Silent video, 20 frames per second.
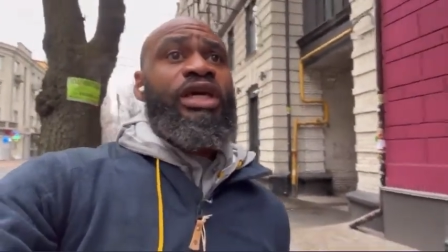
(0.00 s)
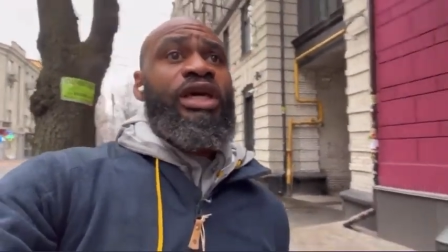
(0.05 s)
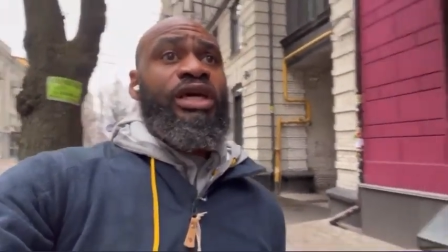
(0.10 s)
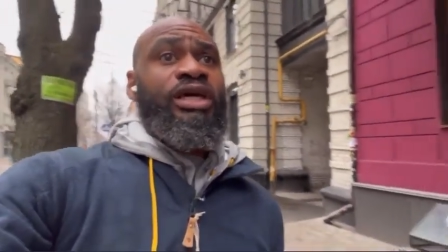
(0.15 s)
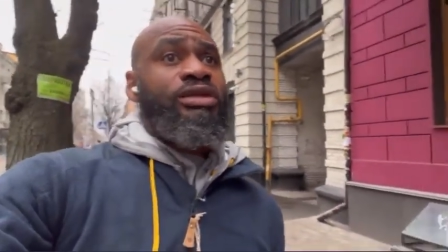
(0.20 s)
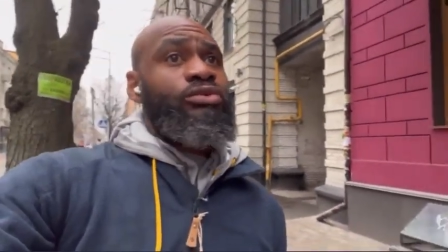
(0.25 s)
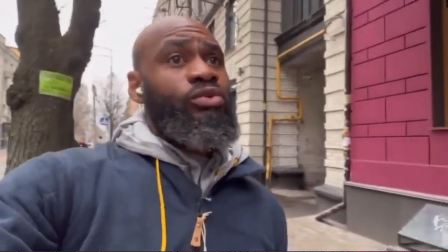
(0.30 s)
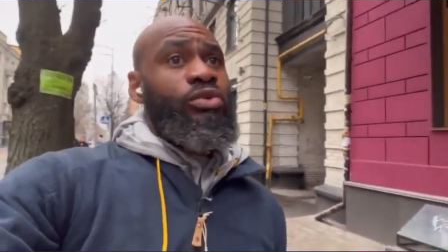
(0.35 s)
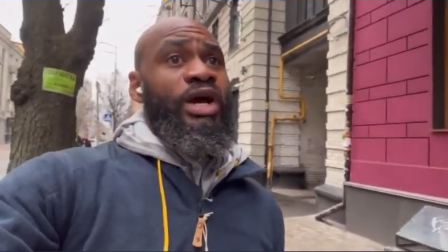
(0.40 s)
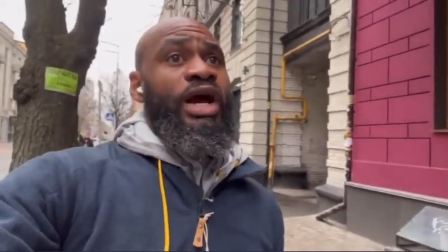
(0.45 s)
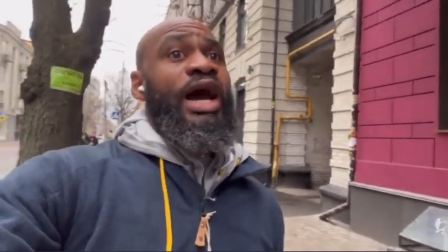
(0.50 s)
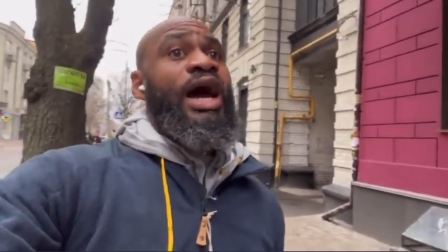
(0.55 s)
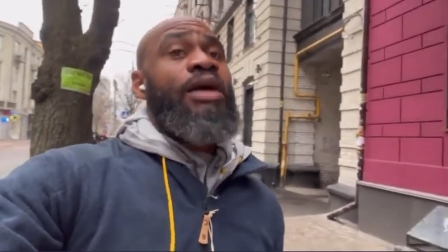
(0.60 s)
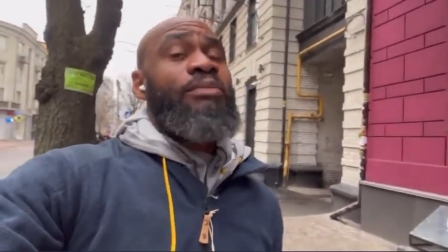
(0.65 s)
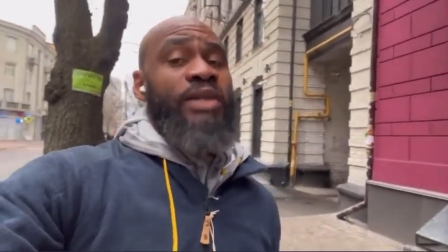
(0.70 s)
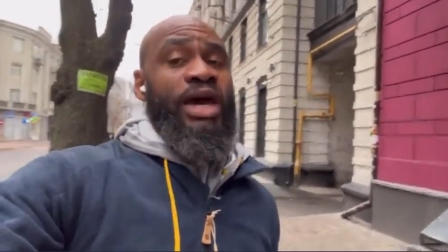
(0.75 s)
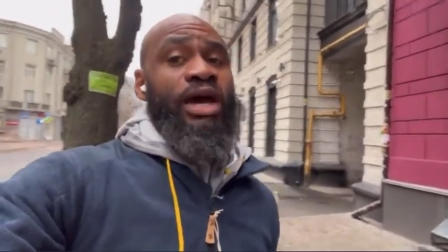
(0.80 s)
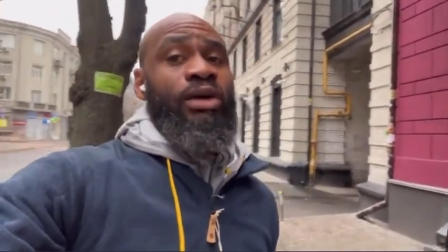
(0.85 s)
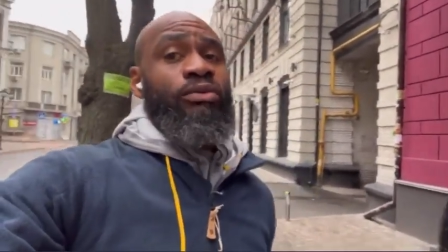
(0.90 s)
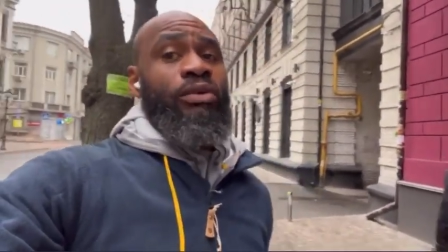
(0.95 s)
in where
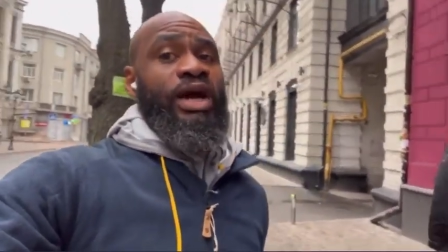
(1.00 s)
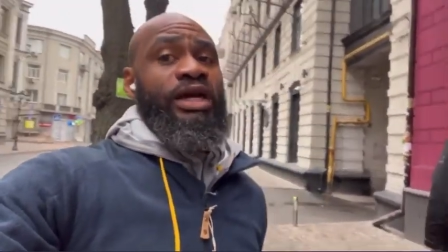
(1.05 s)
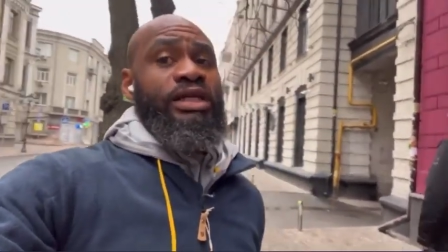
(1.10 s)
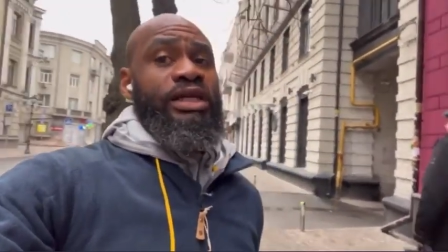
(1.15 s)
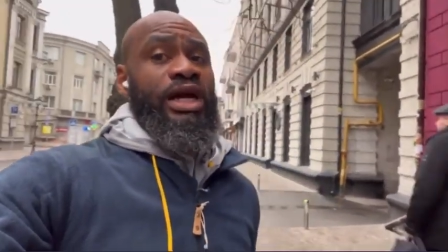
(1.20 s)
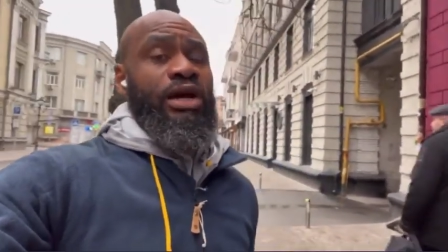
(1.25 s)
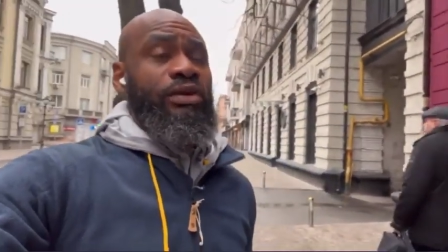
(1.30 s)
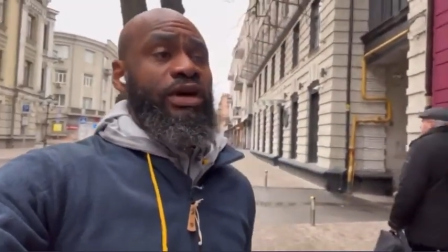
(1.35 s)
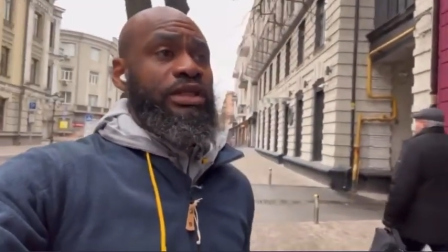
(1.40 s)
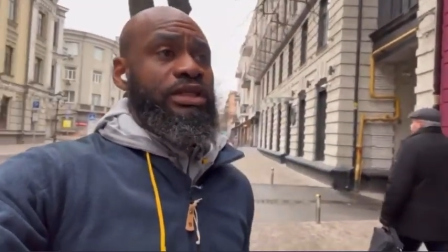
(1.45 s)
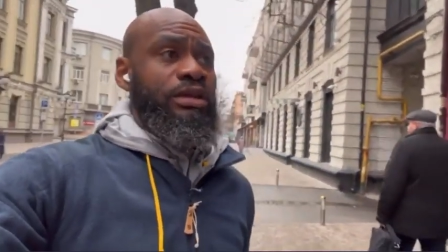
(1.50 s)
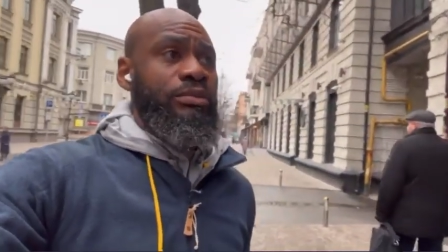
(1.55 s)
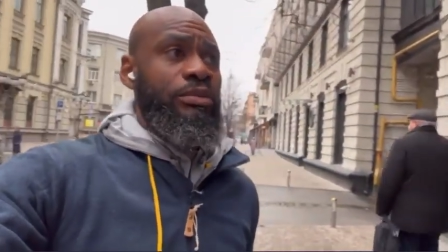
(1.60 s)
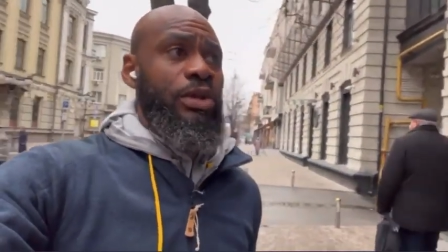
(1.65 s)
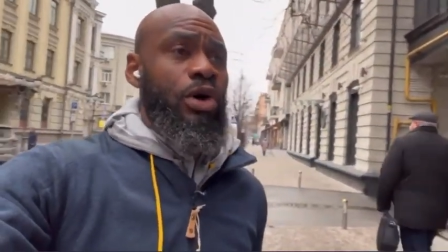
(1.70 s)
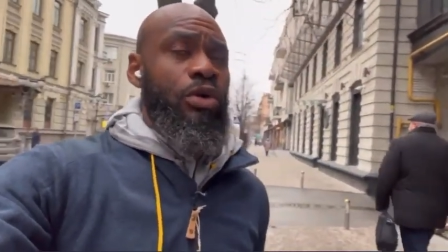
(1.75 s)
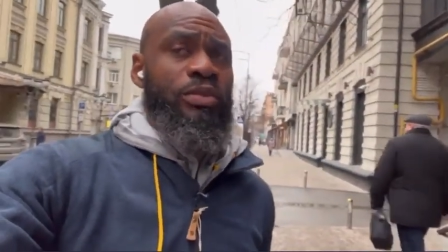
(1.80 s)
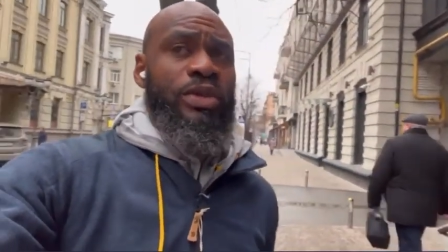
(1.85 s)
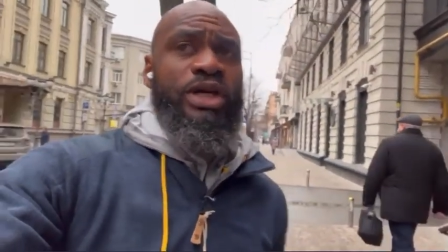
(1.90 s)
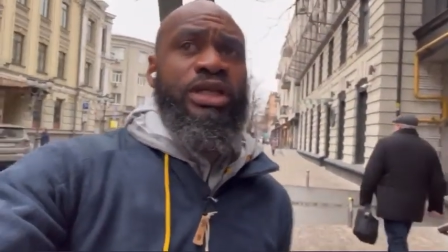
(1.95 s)
I'm at right now at the
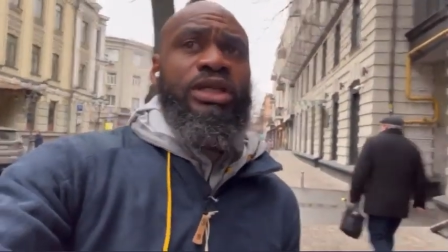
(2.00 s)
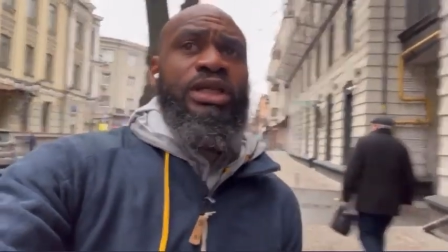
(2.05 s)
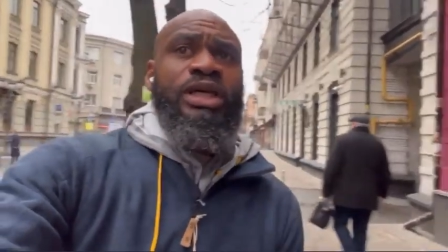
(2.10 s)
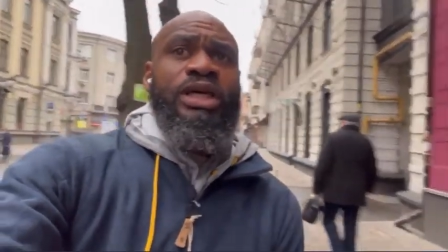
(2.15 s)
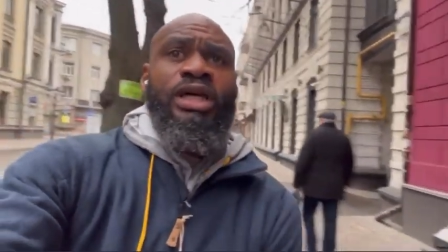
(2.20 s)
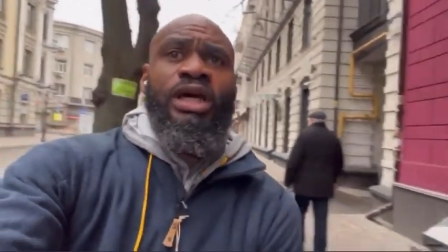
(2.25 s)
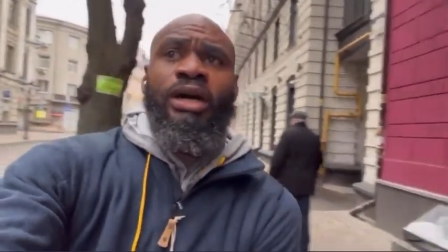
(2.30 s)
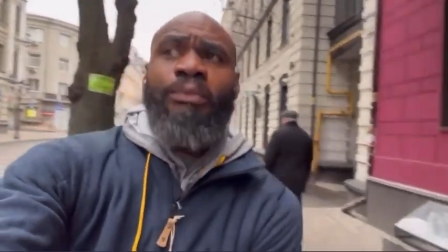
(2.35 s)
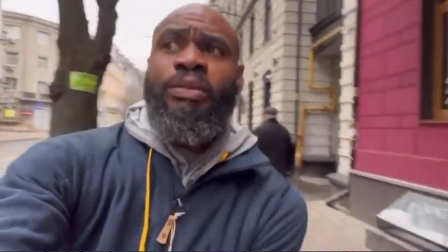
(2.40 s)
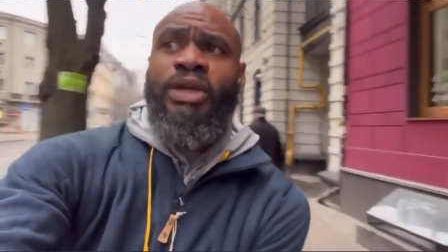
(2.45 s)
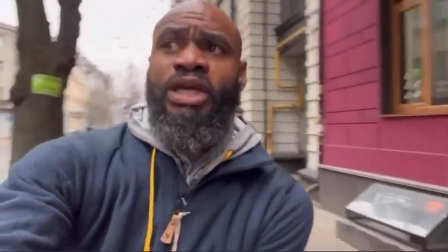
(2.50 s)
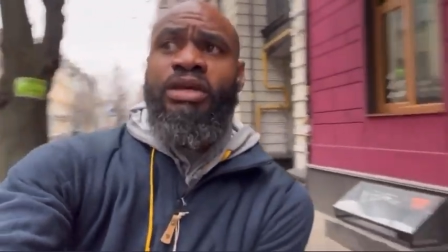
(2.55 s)
moment.